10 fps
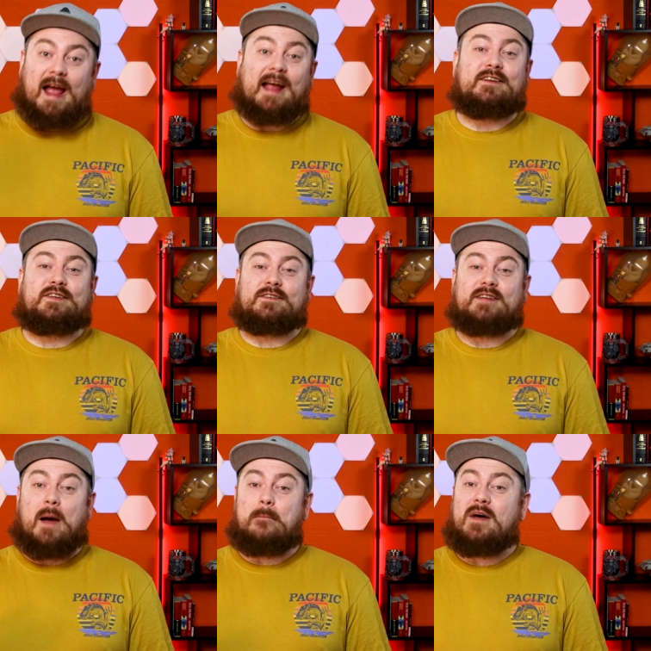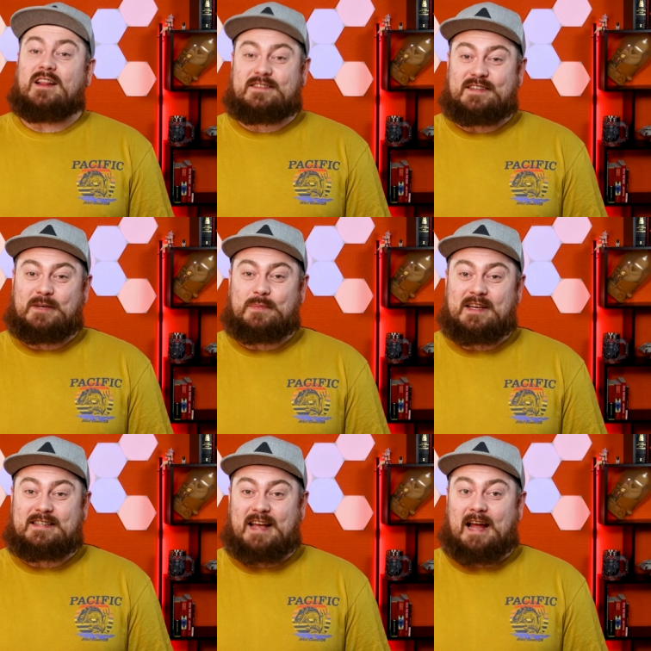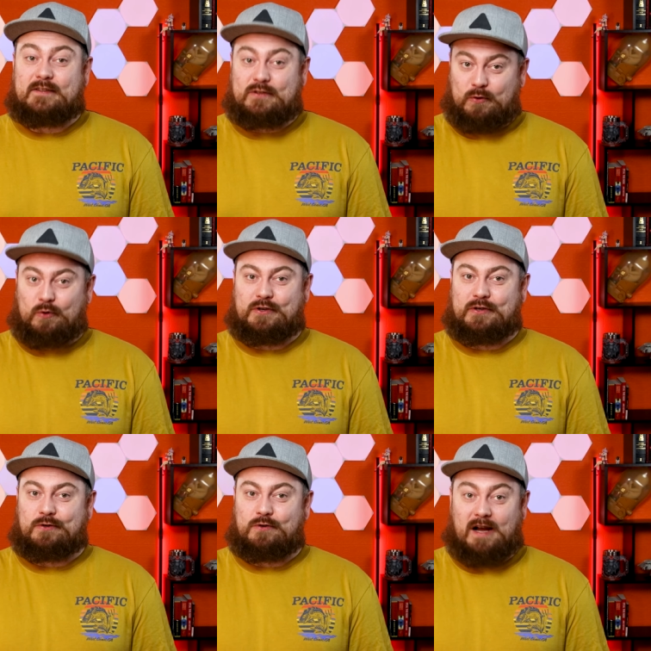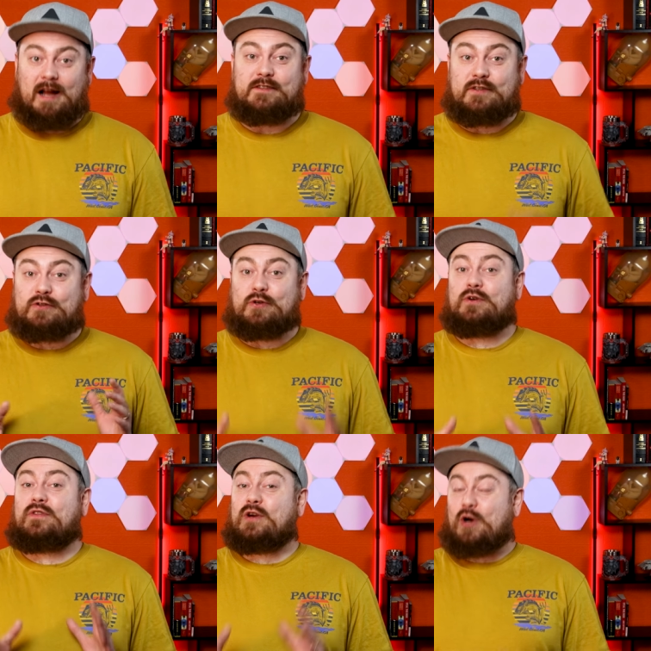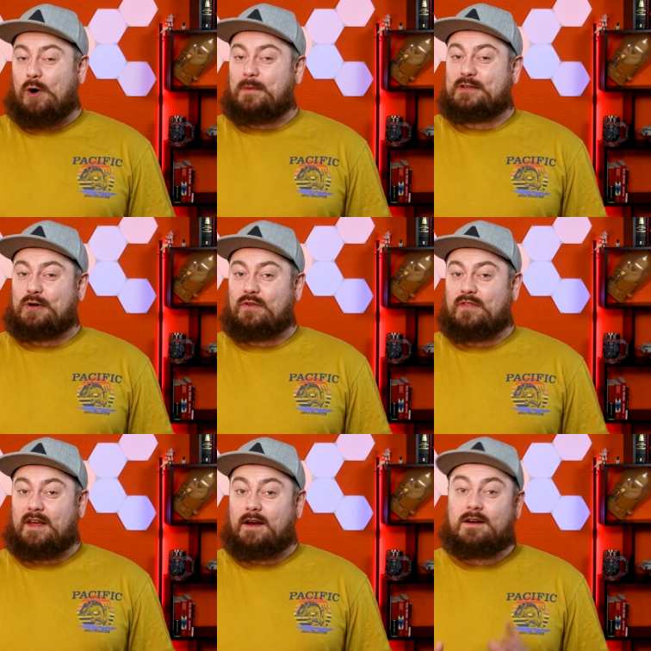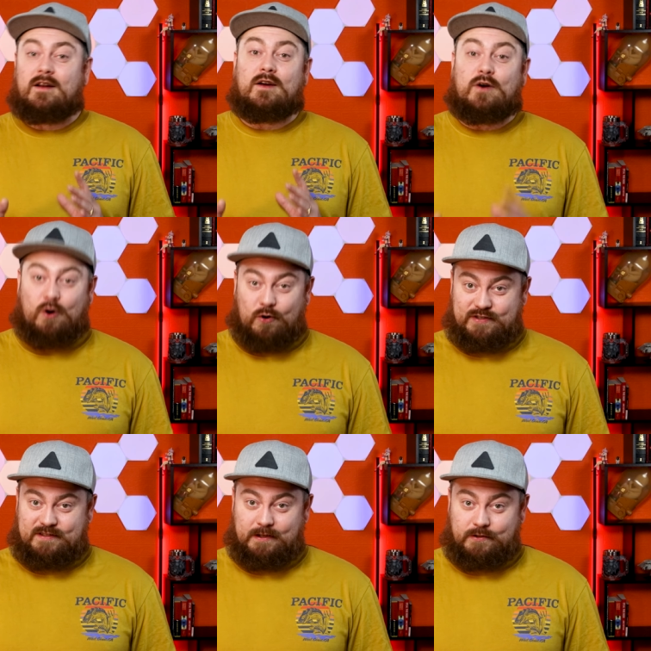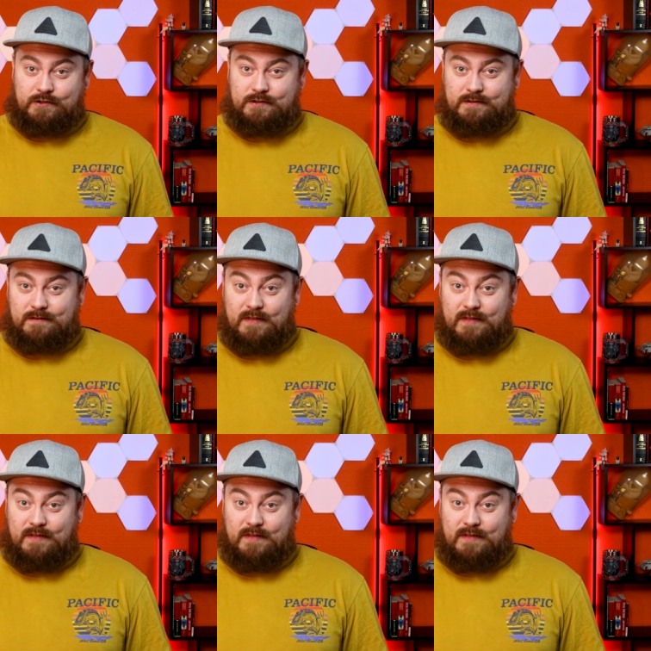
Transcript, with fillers: entered a military base in Tokyo and took the commandant there hostage.